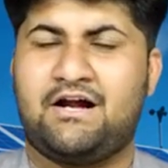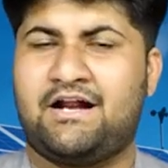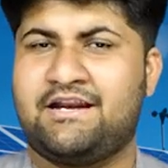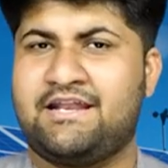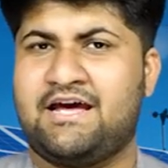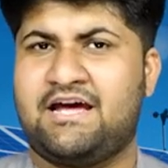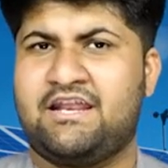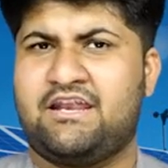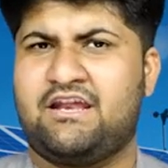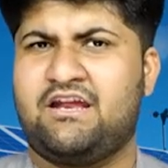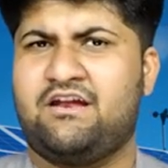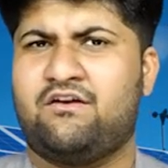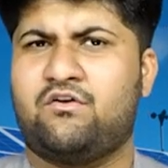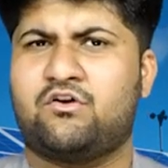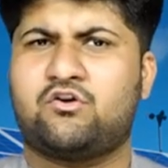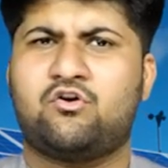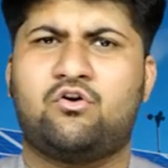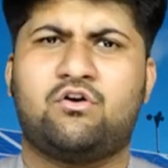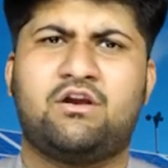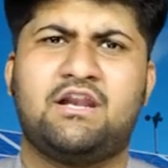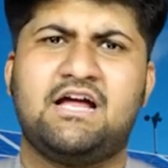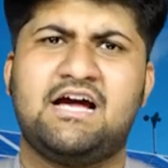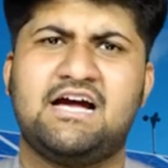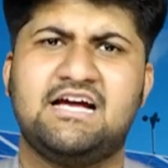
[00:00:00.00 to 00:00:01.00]
Adani
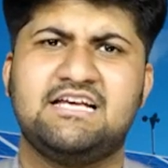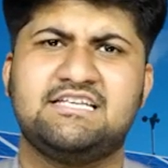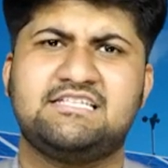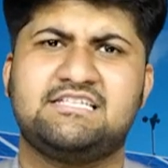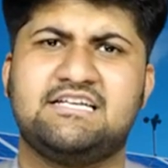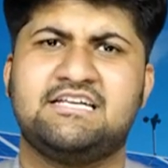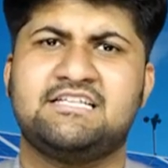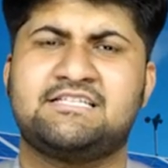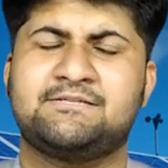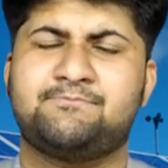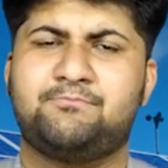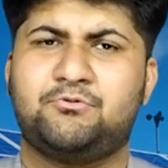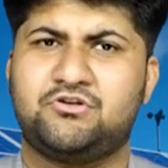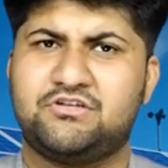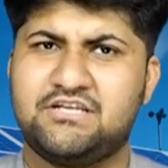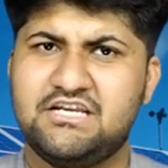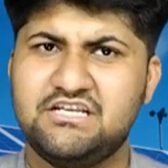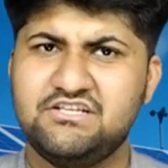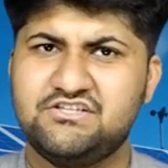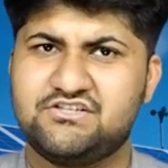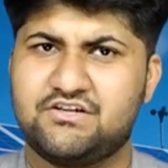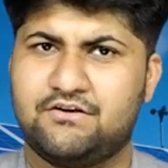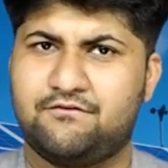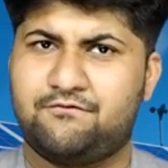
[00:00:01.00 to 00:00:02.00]
recognized its
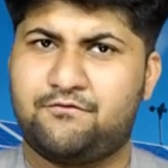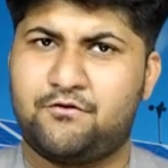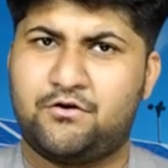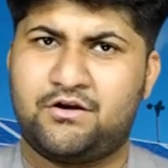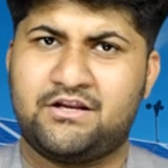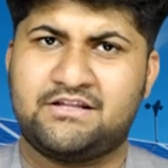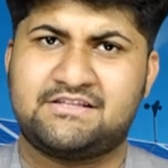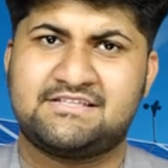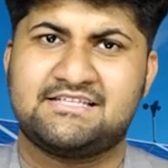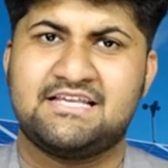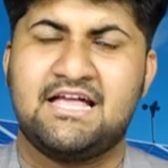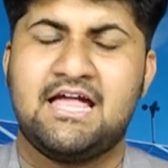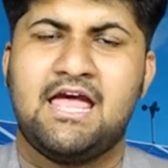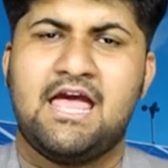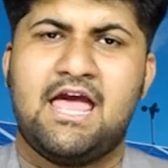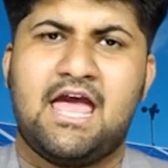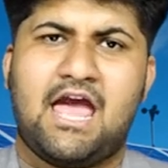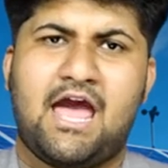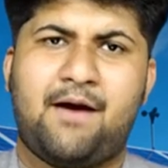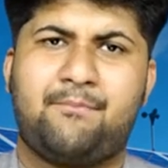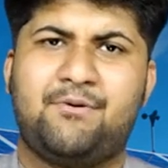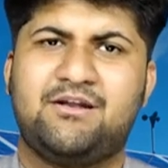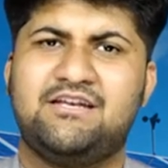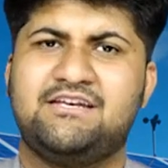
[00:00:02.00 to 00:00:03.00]
potential for its
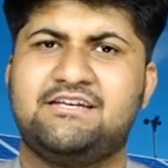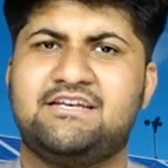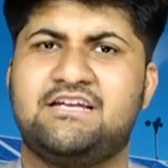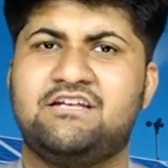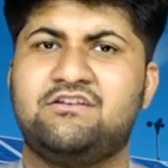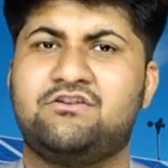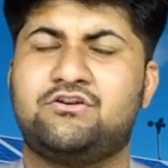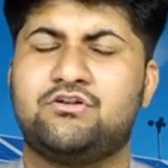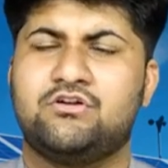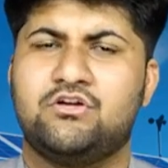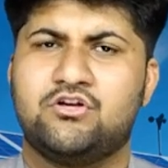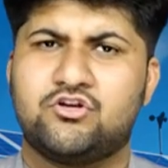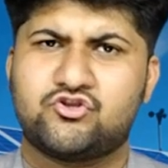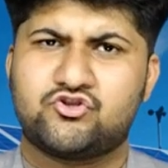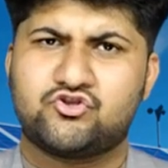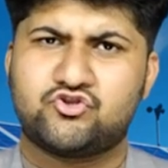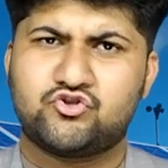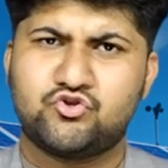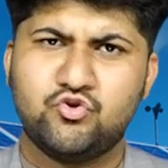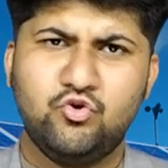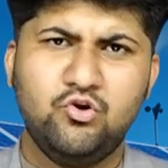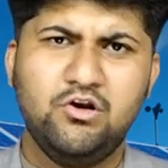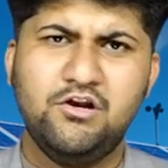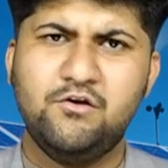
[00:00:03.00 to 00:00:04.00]
abundant
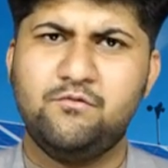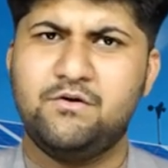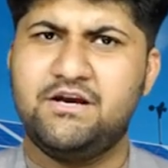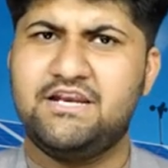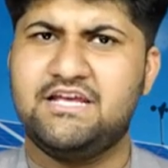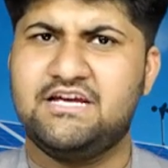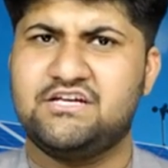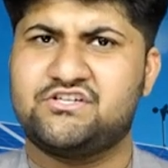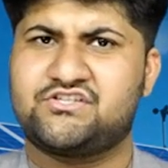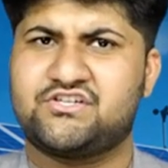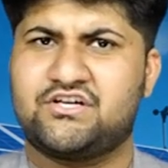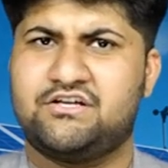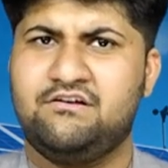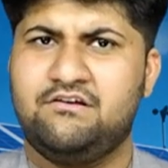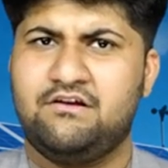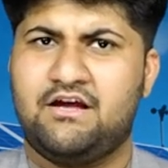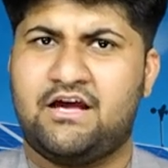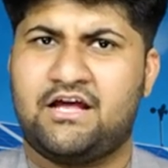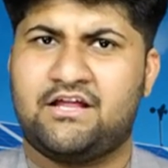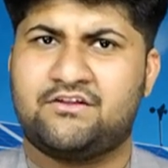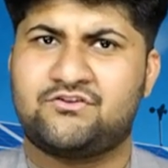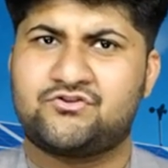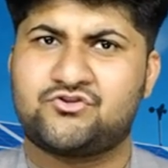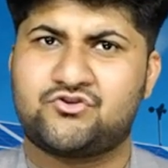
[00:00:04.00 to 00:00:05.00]
solar radiation
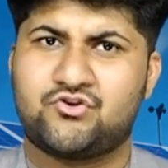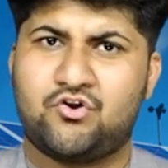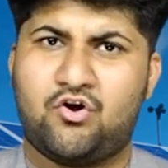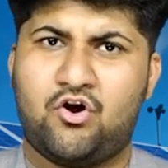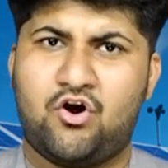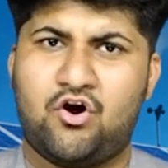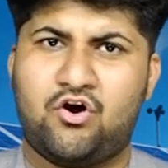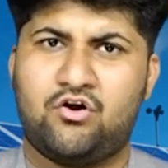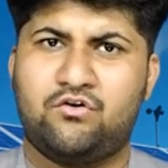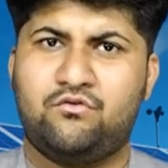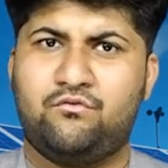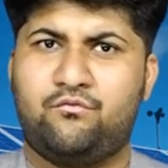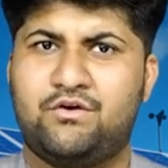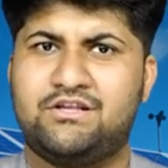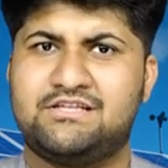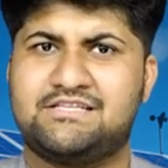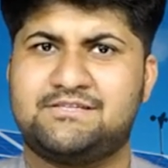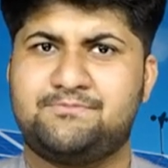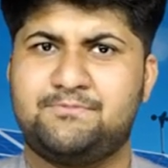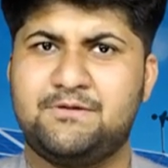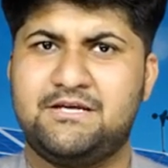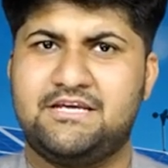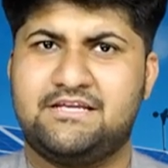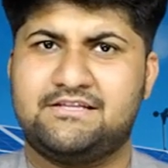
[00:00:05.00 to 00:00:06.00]
and strong wind
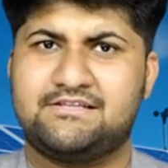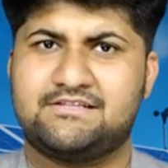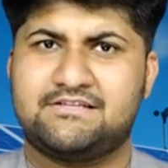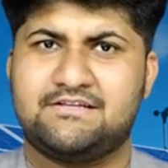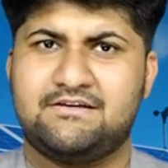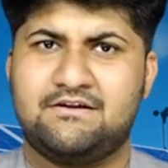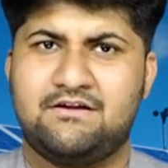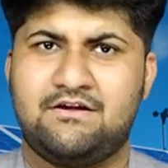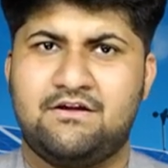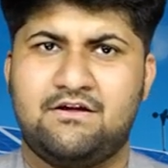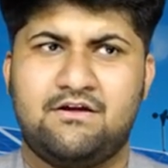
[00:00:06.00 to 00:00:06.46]
speeds.